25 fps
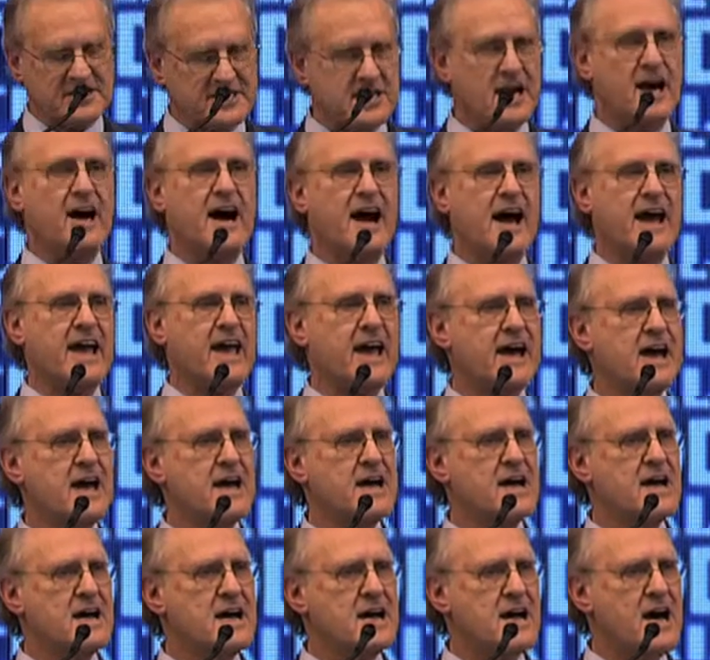die.
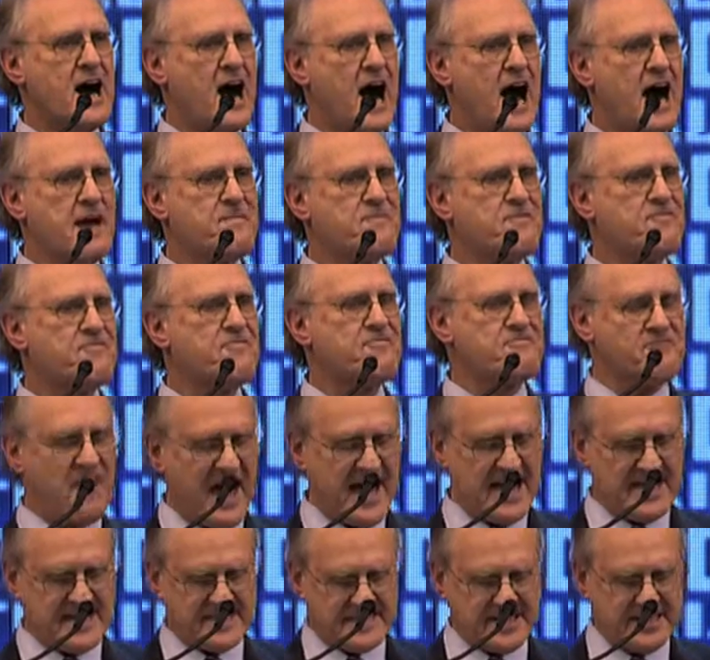I'm
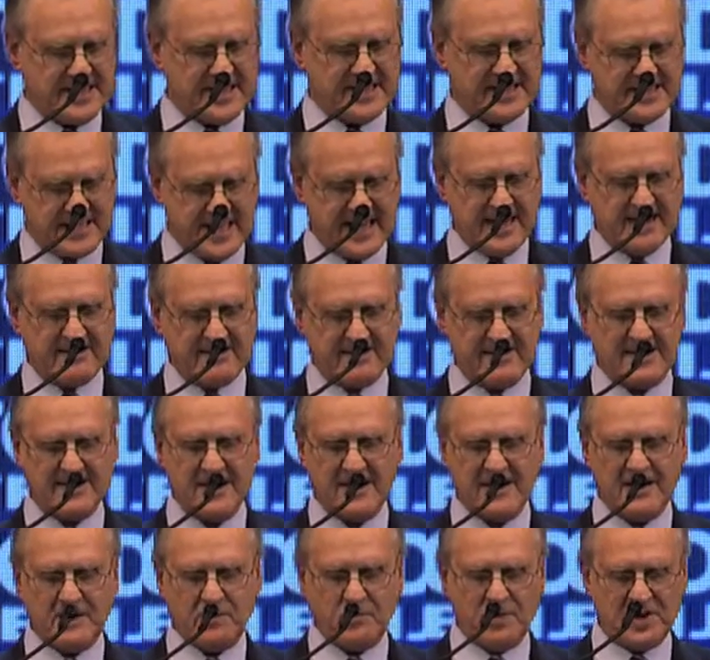fed to the teeth
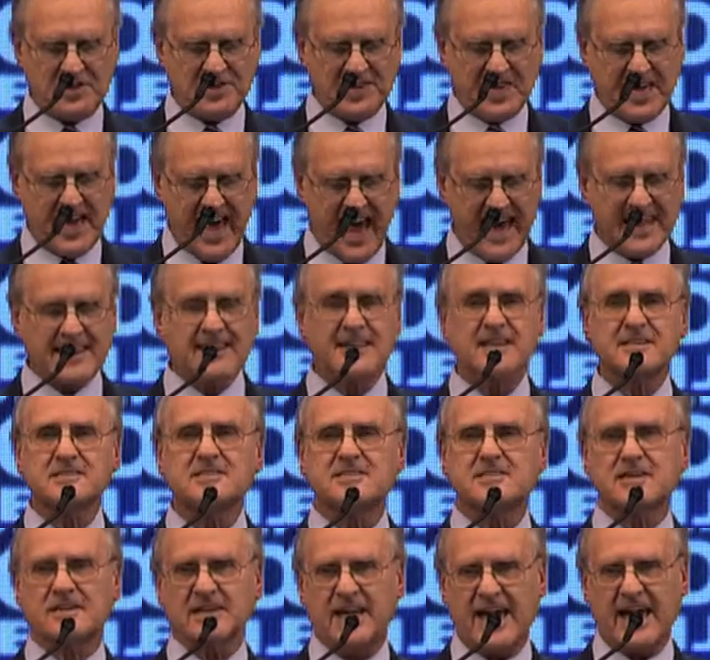with the endless
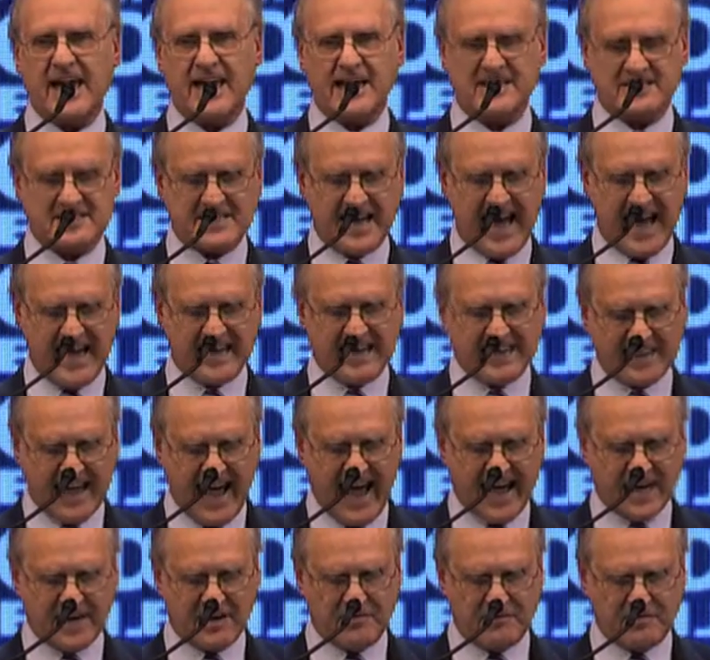delays and
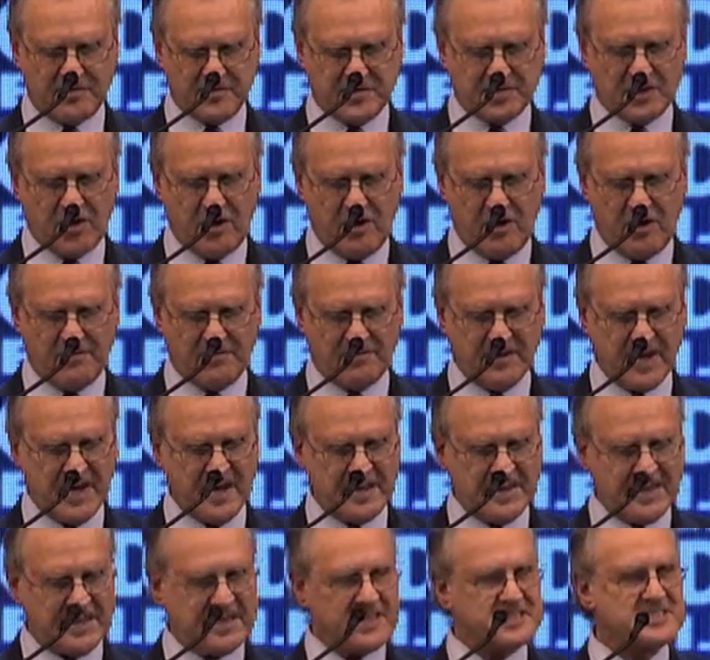lack of resolve
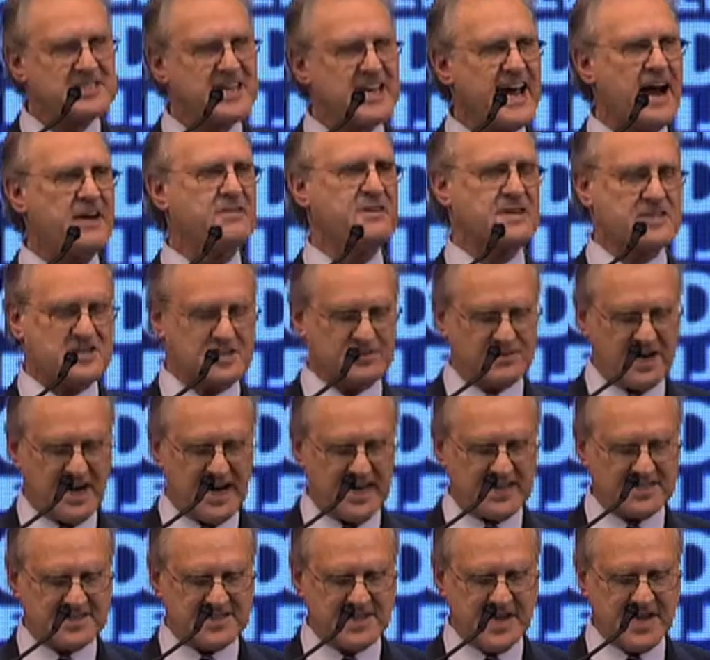that has
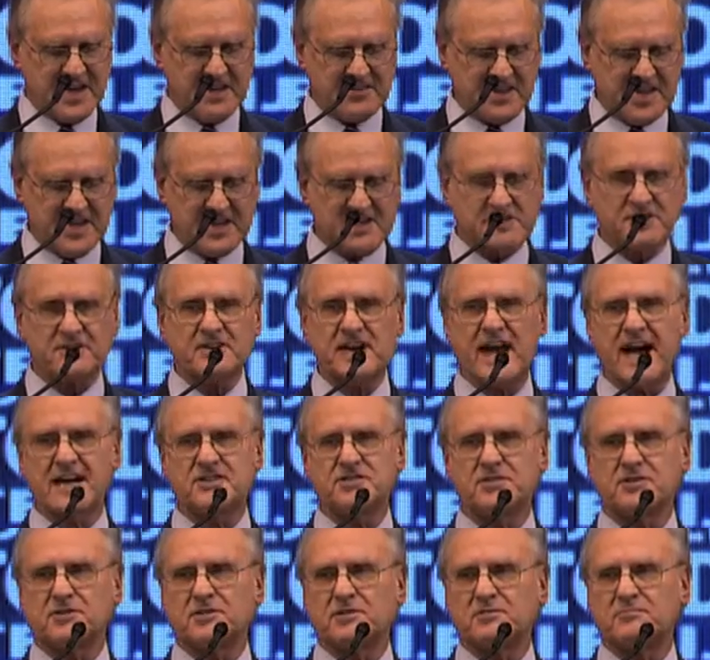characterized the
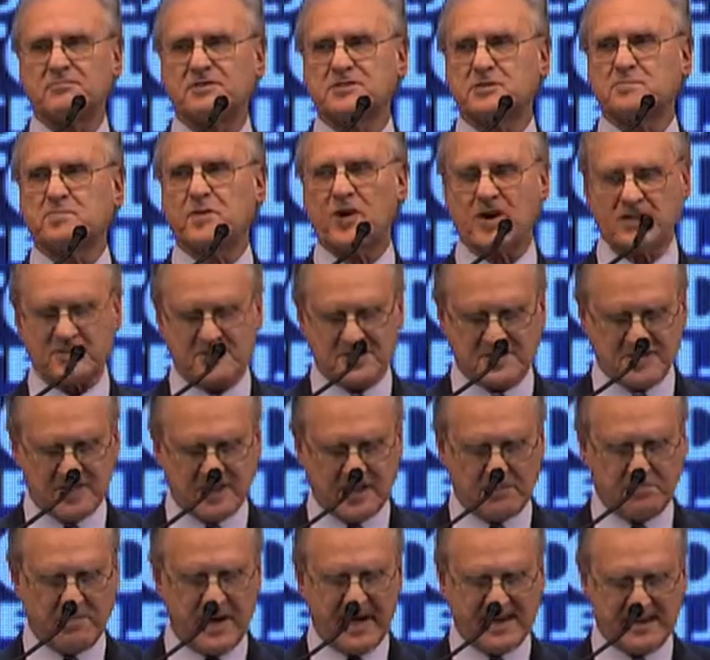international response to
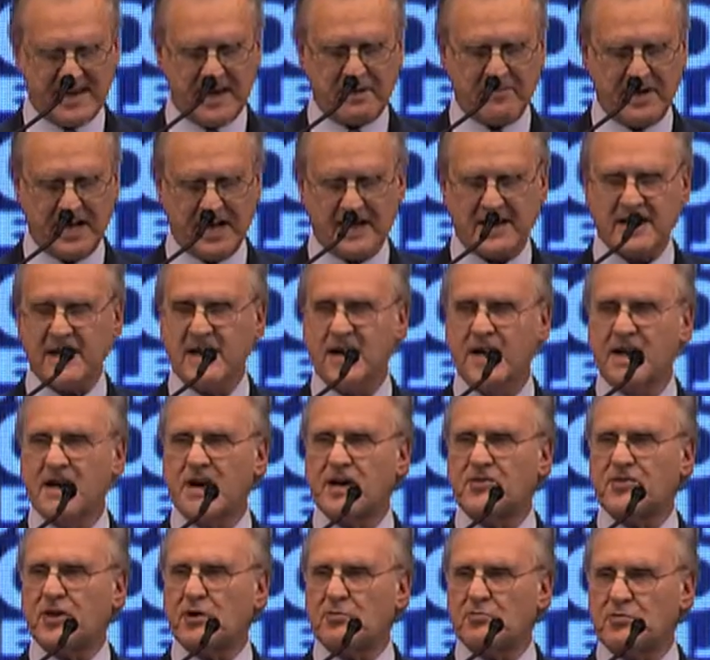the pandemic.
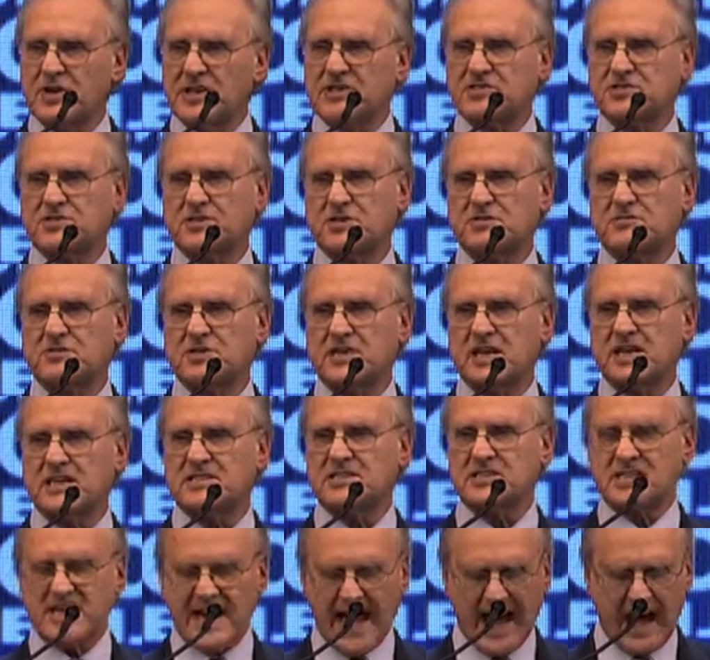The research
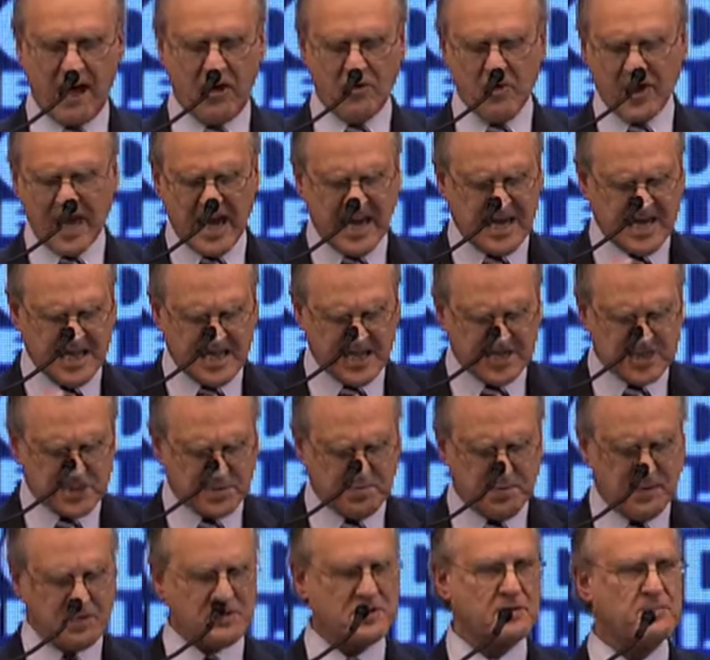is now
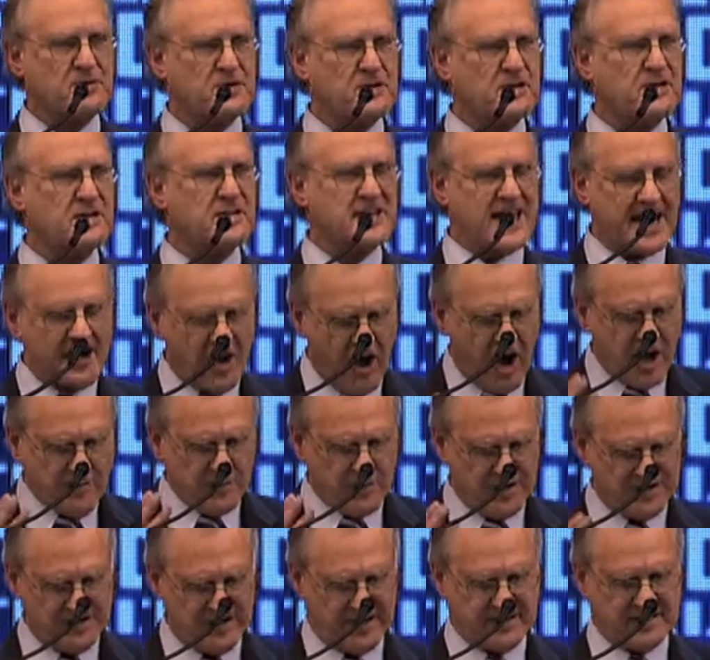indisputable. Get on
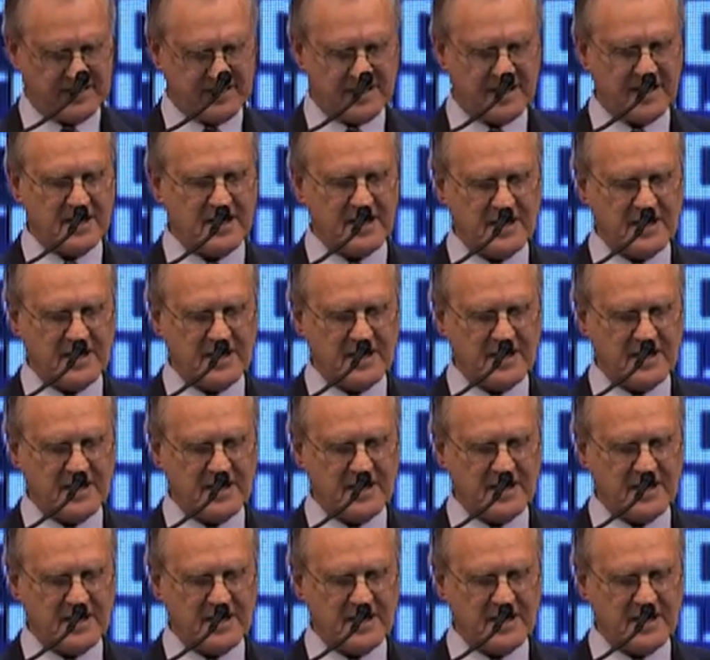with it.